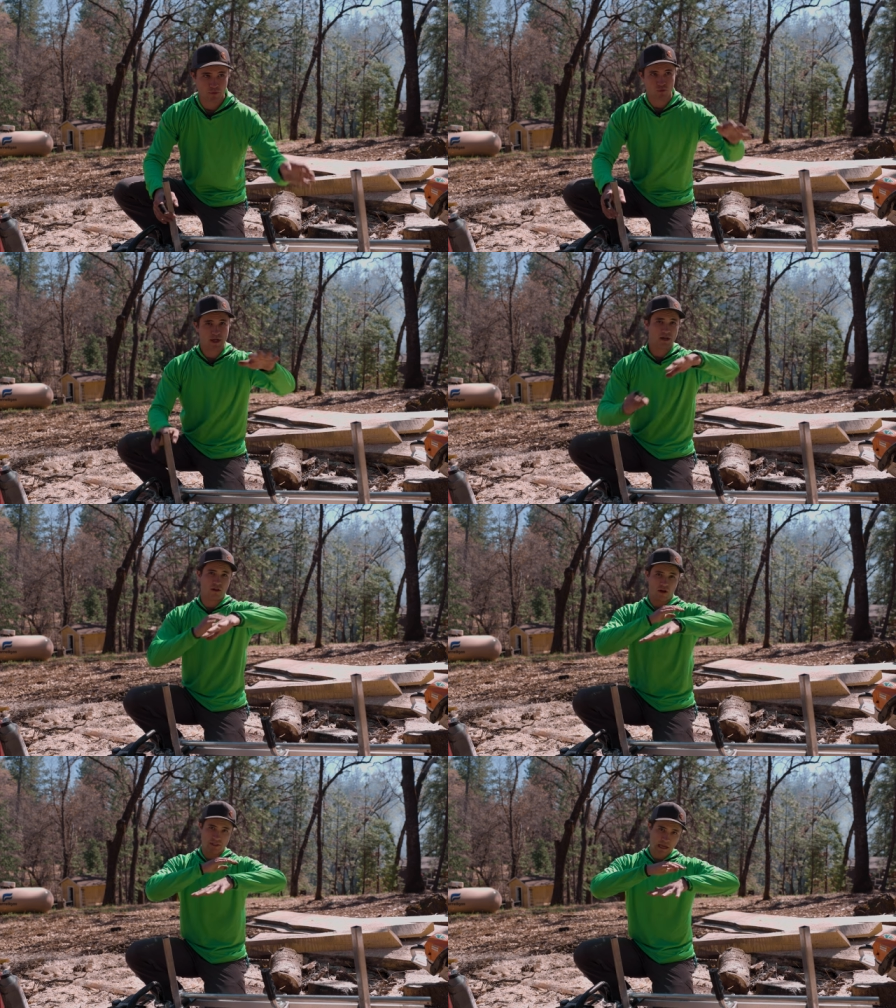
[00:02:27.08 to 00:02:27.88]
a rail
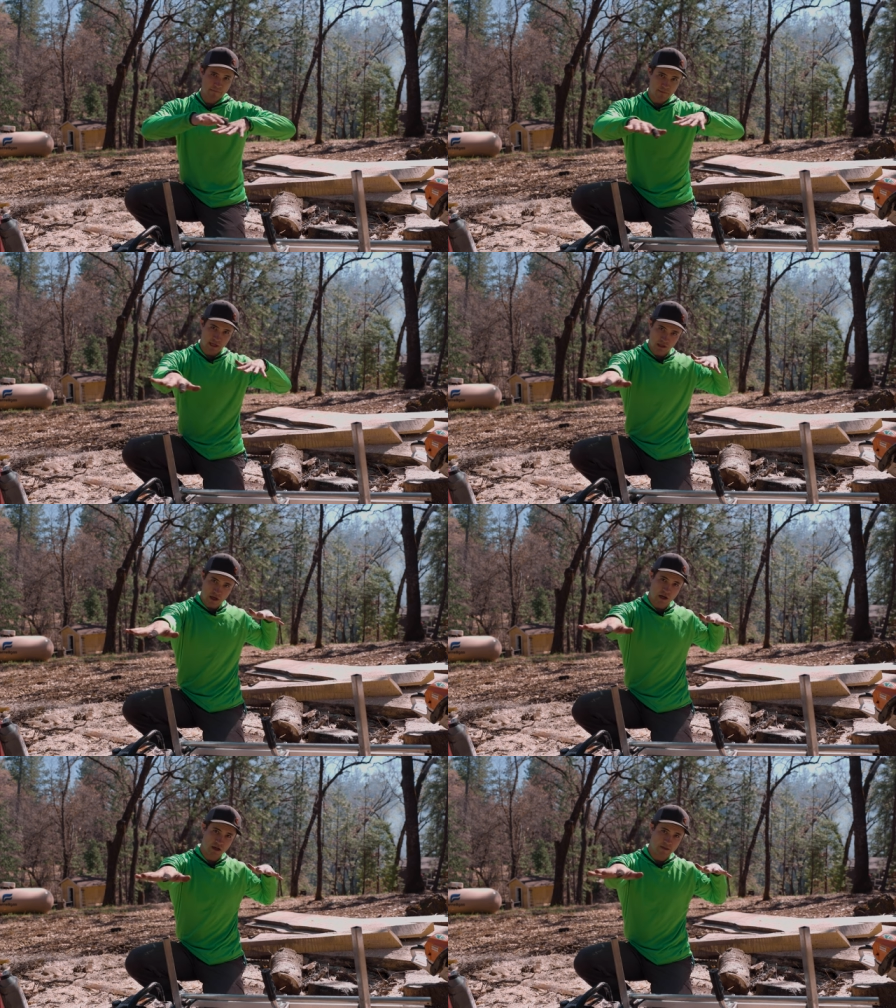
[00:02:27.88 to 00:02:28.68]
on top of my
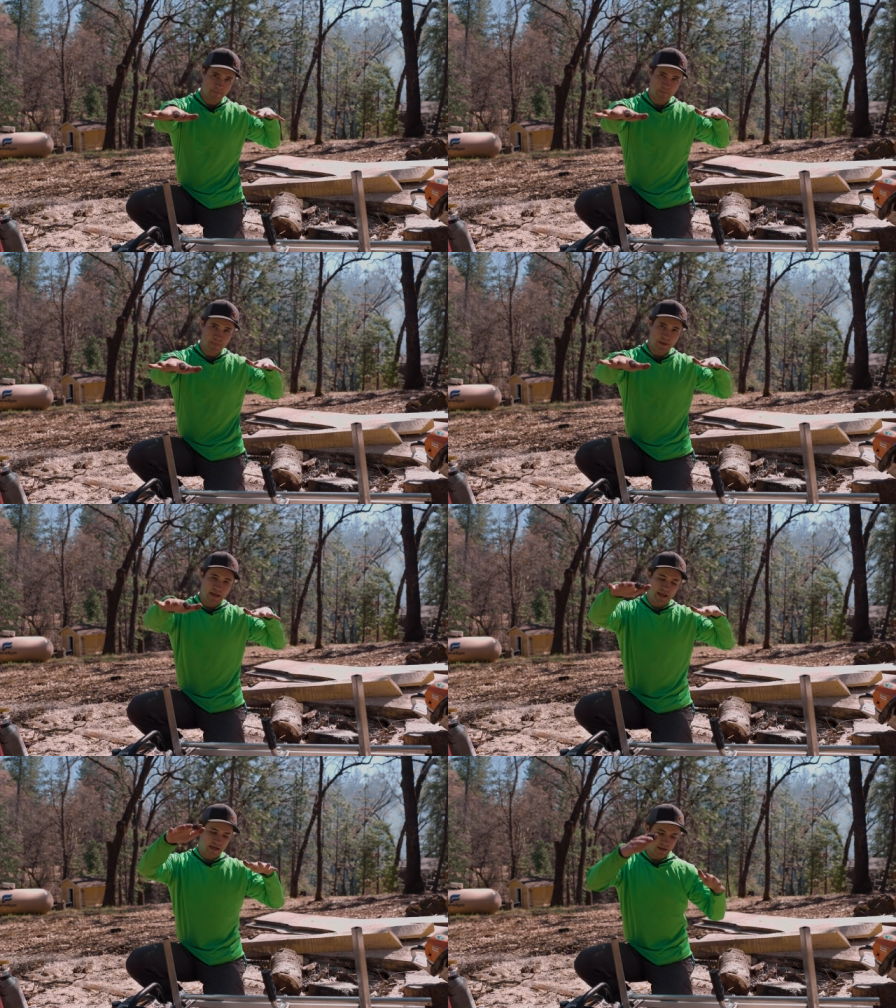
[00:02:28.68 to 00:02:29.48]
log
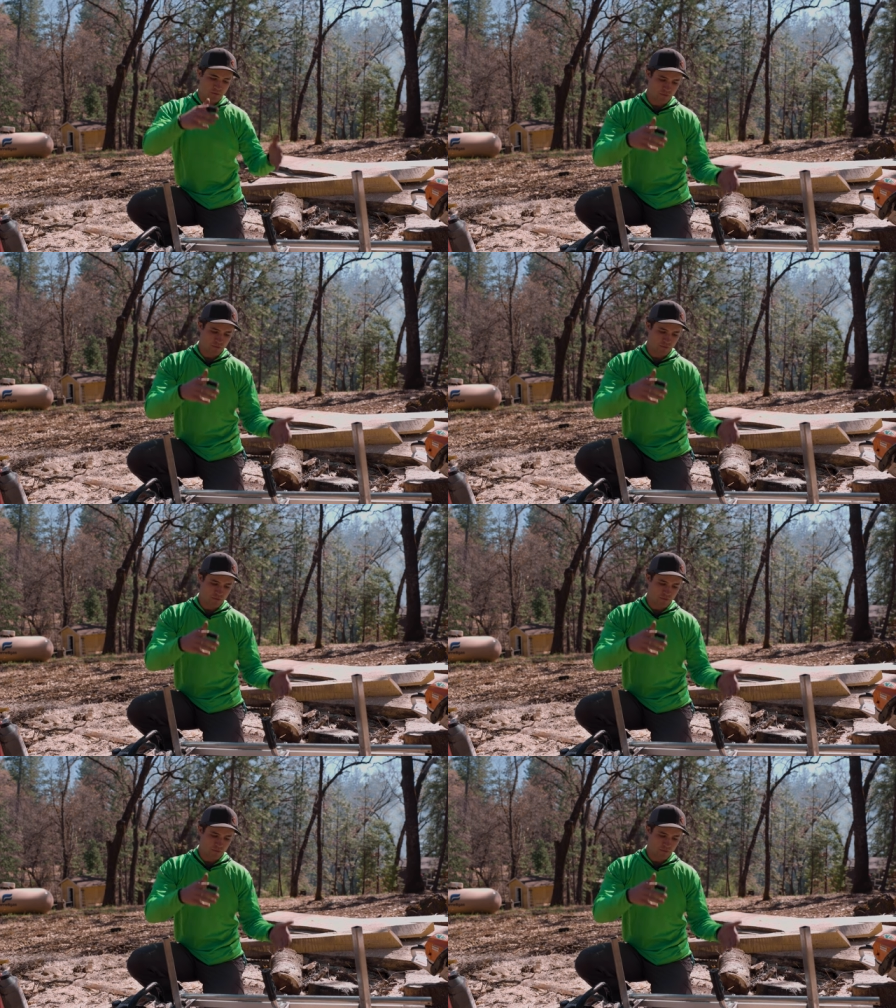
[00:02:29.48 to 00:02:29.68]
and I,